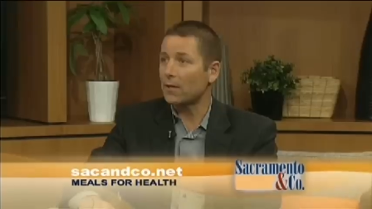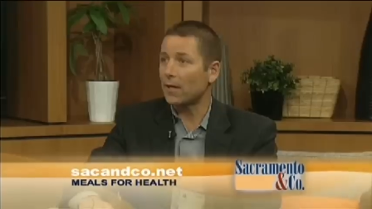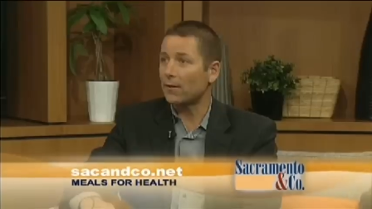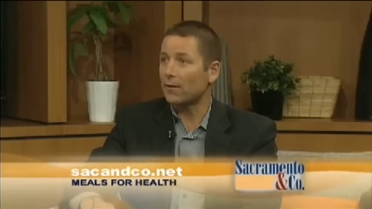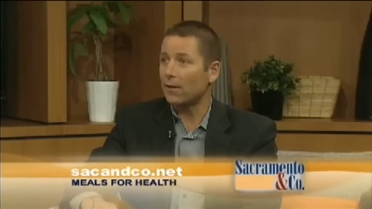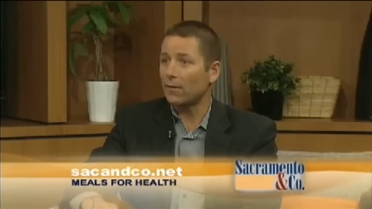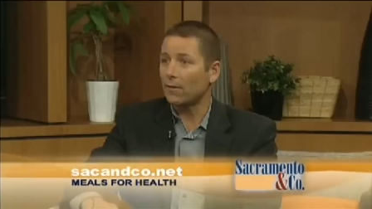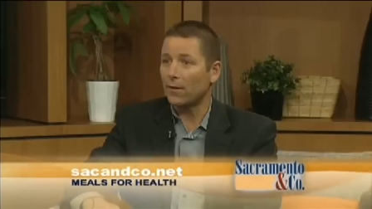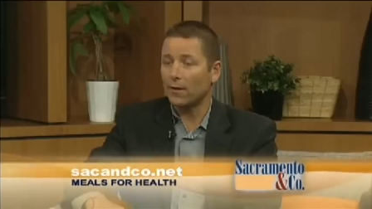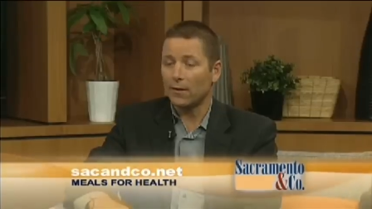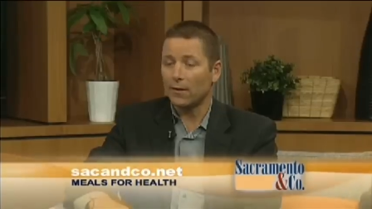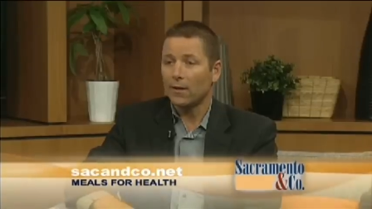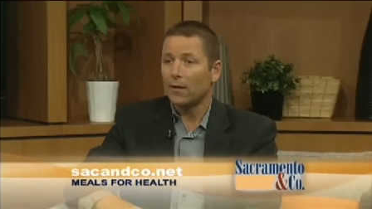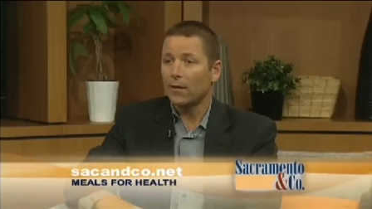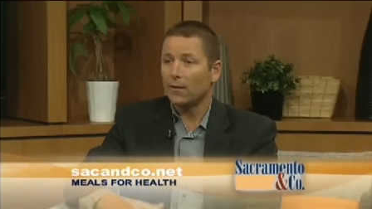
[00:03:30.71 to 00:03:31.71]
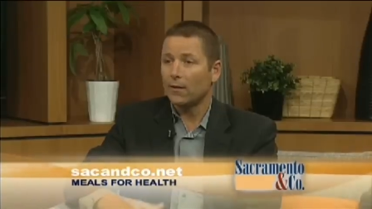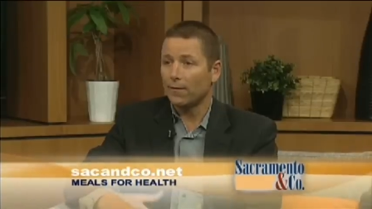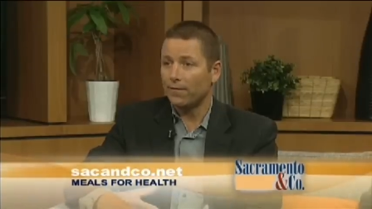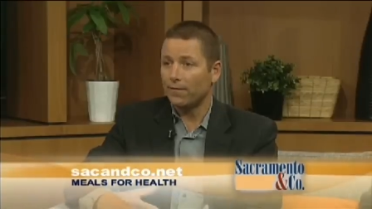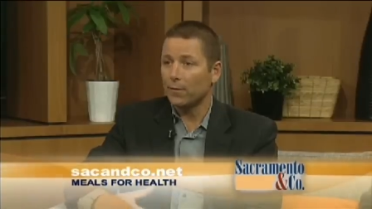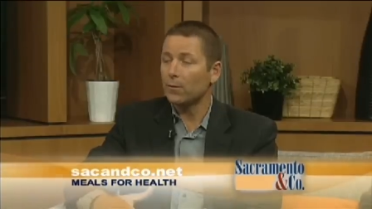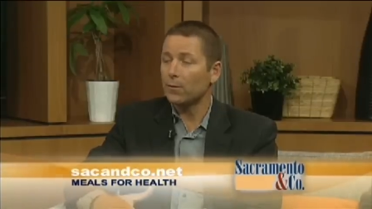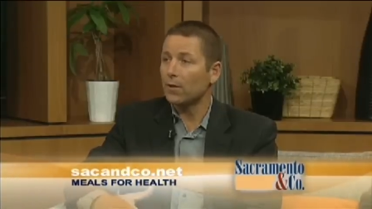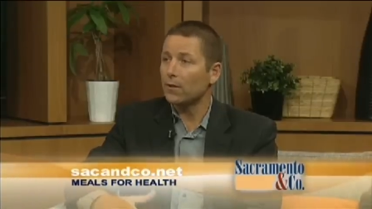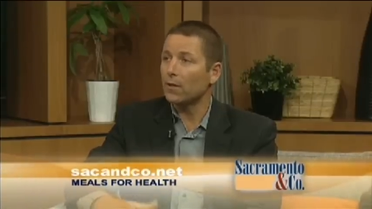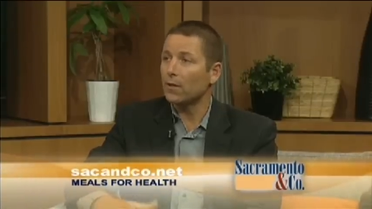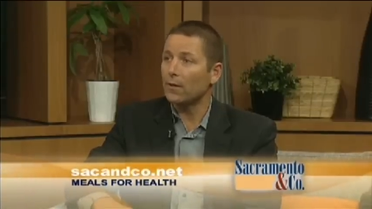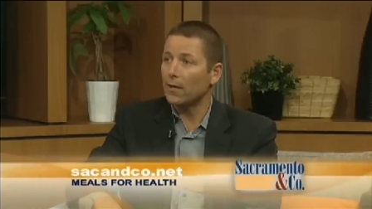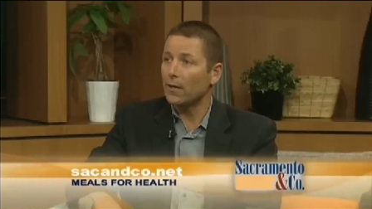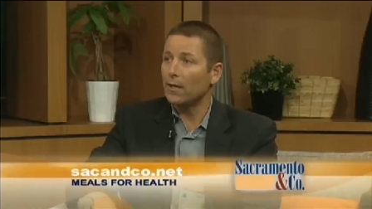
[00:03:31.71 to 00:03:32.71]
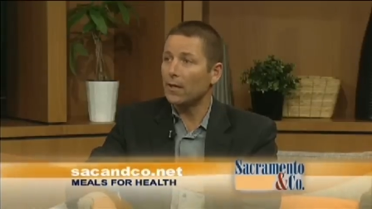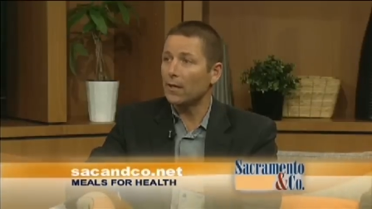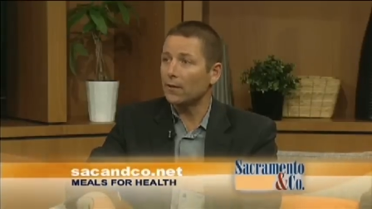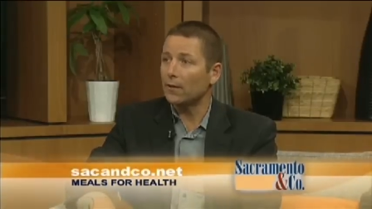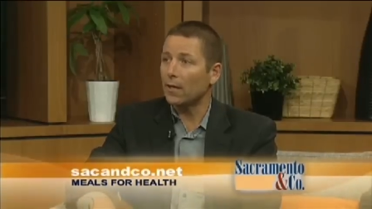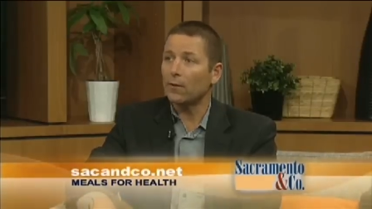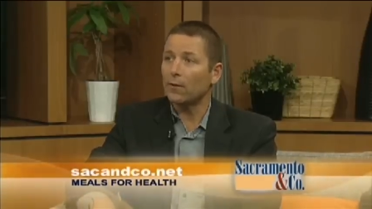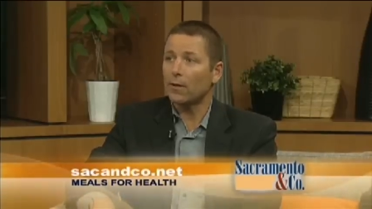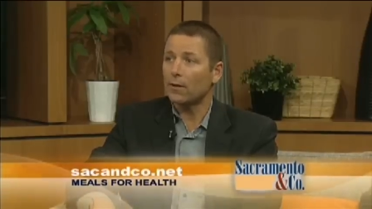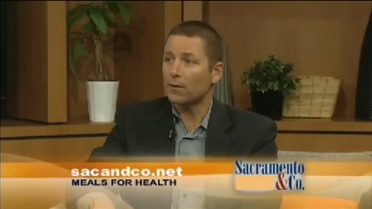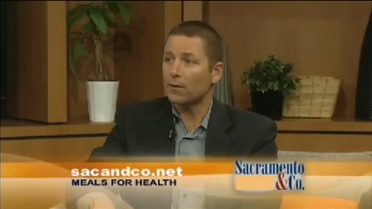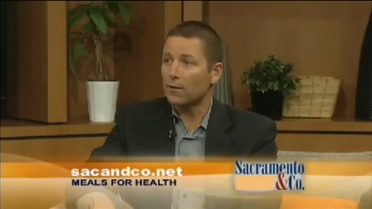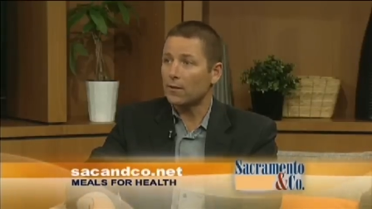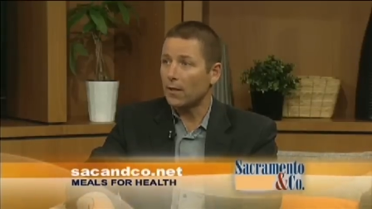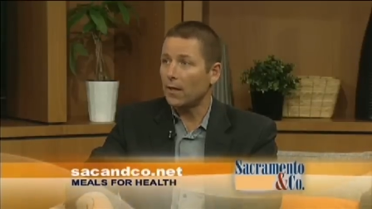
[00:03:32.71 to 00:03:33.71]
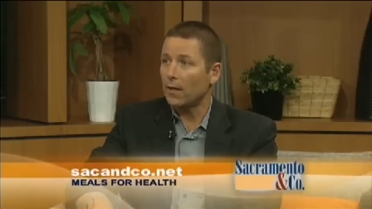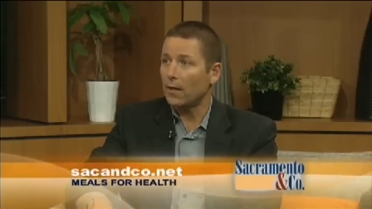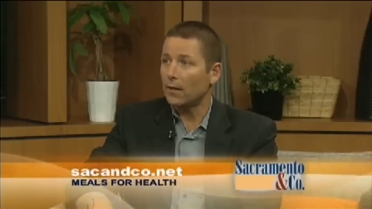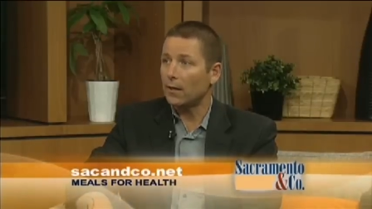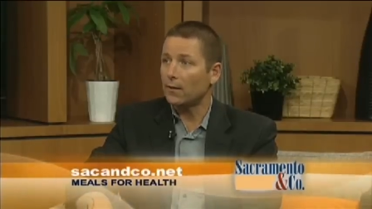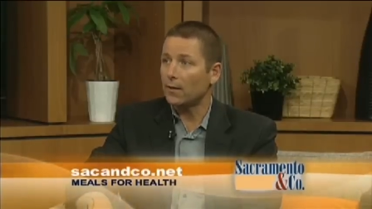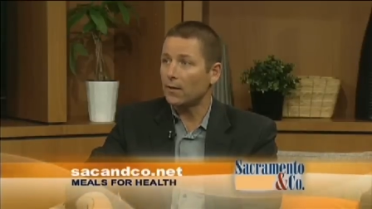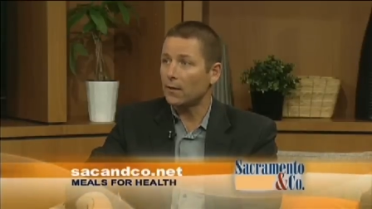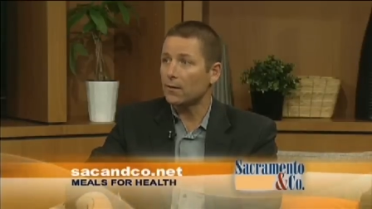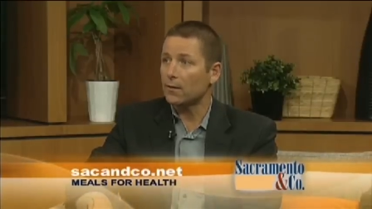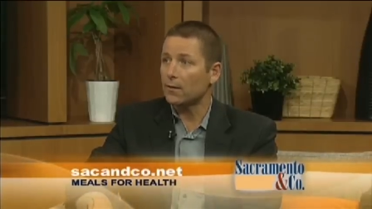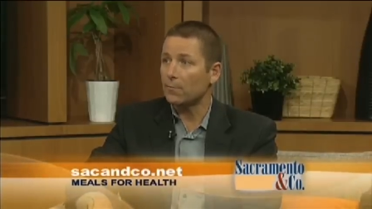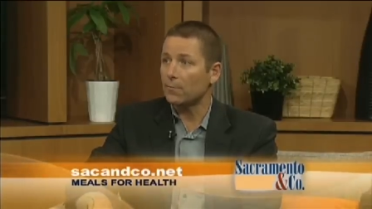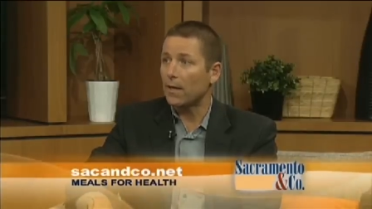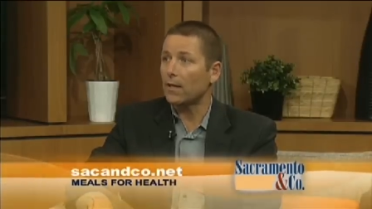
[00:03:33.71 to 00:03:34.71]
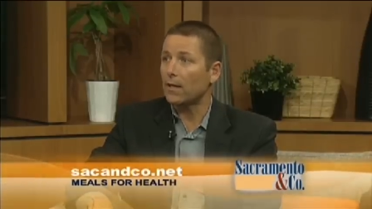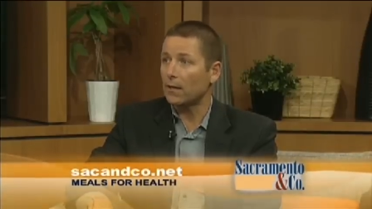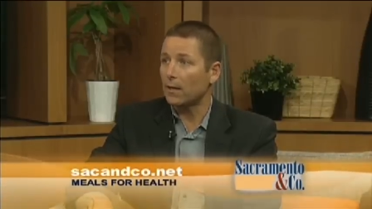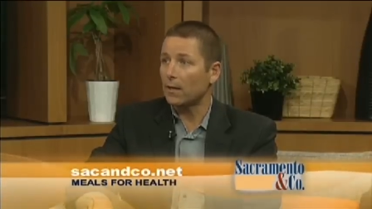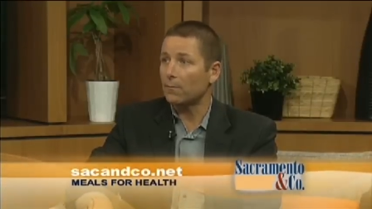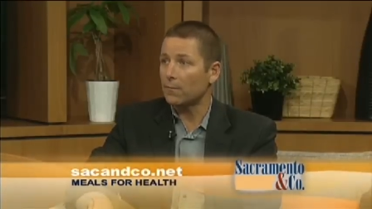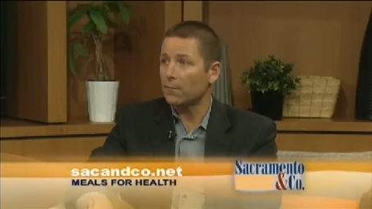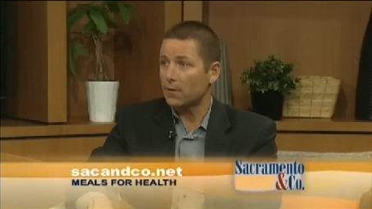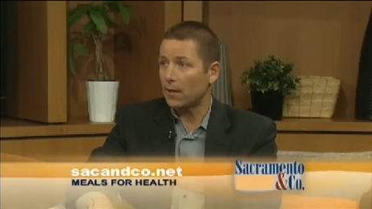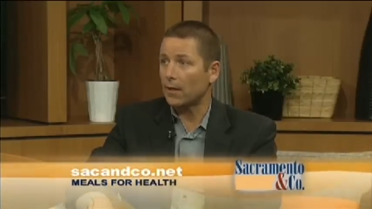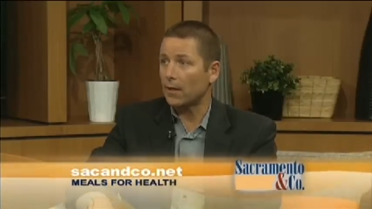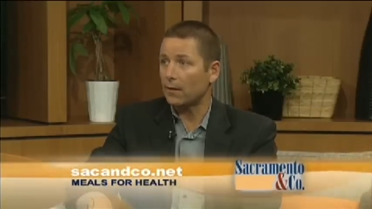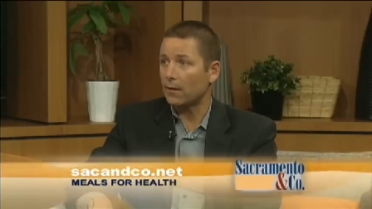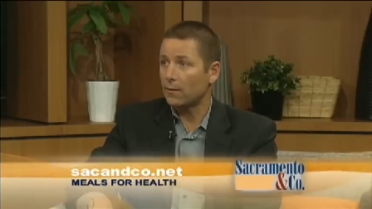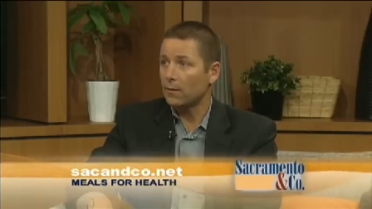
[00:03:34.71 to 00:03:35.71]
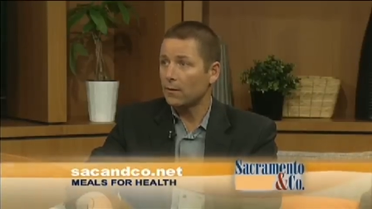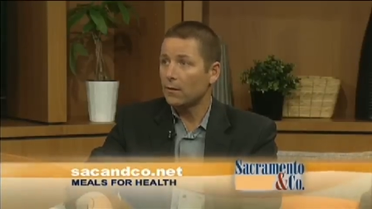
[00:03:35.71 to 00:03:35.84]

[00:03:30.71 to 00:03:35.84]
out there. They, the food that they're eating, they don't understand is making them sick.